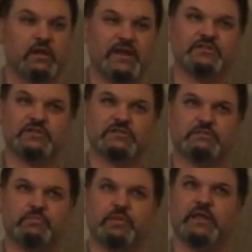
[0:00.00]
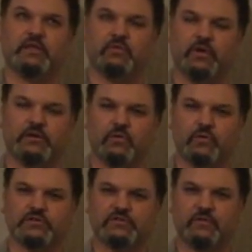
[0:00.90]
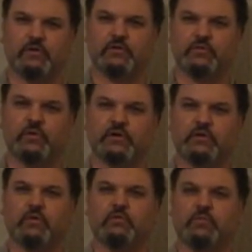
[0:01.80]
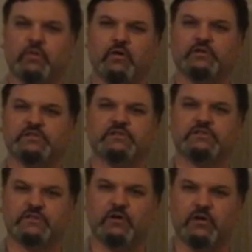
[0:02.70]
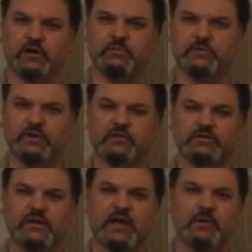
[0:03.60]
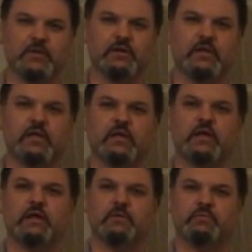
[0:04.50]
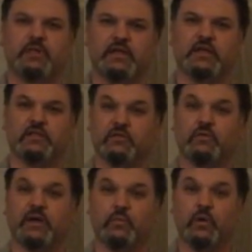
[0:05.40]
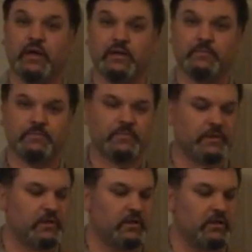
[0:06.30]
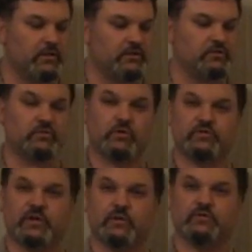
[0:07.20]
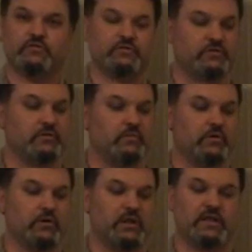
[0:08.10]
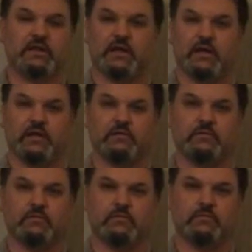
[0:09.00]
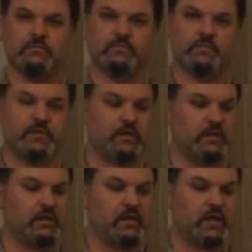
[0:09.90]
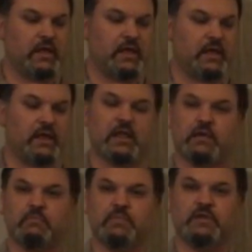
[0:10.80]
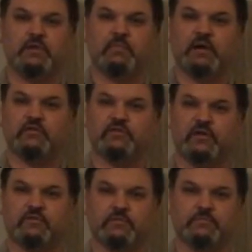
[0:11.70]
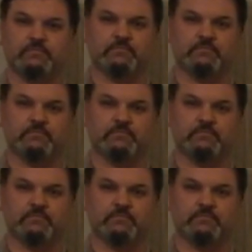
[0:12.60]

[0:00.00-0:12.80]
Not just playing the right chords as far as what chord belongs in the song at a particular time, but playing it in the right way. The two chords that I was using were an E9 and a B minor 7.